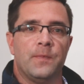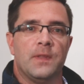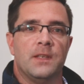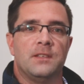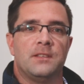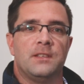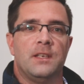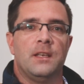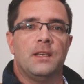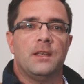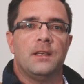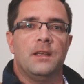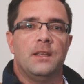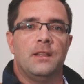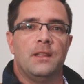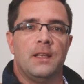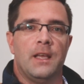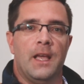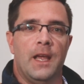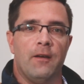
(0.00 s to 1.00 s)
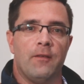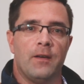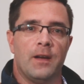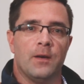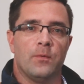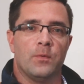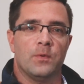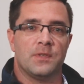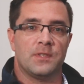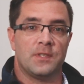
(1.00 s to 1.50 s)
the zinc in the
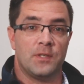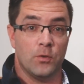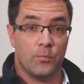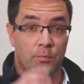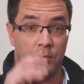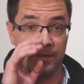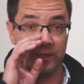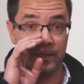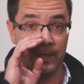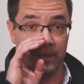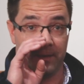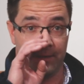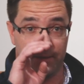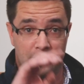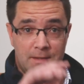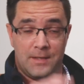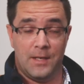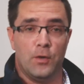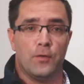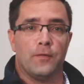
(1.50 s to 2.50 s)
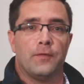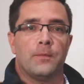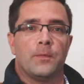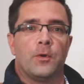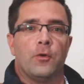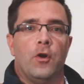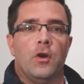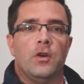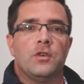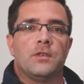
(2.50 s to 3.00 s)
area will still protect the steel from
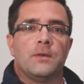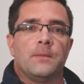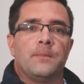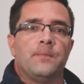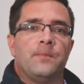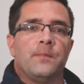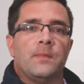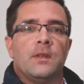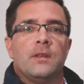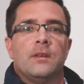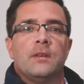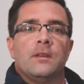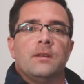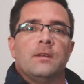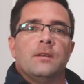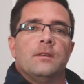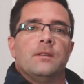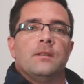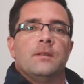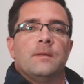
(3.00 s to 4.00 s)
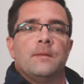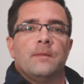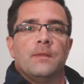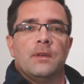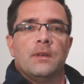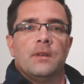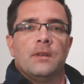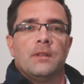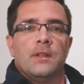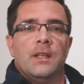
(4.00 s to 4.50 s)
corrosion.
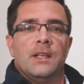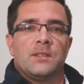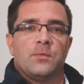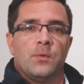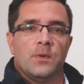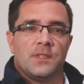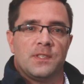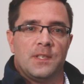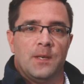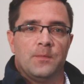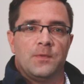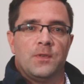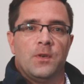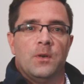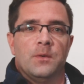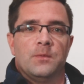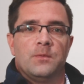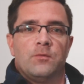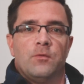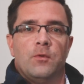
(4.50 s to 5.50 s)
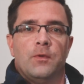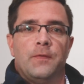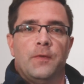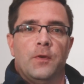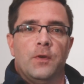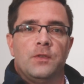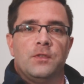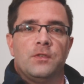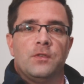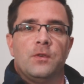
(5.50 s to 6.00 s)
That's what's sometimes
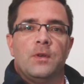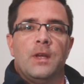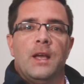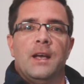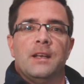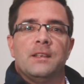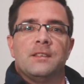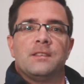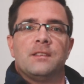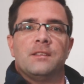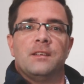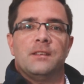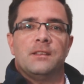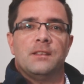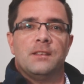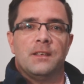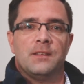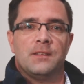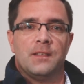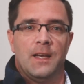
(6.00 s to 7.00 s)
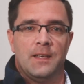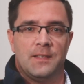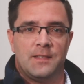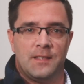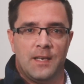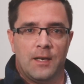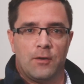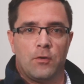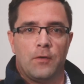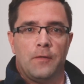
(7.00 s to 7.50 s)
referred to as a
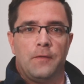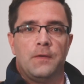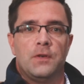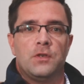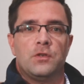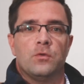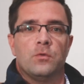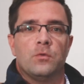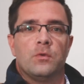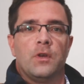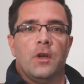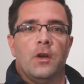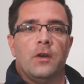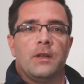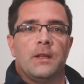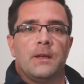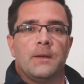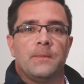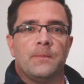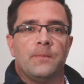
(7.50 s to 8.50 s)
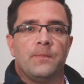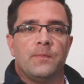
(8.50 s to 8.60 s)
sacrificial coating.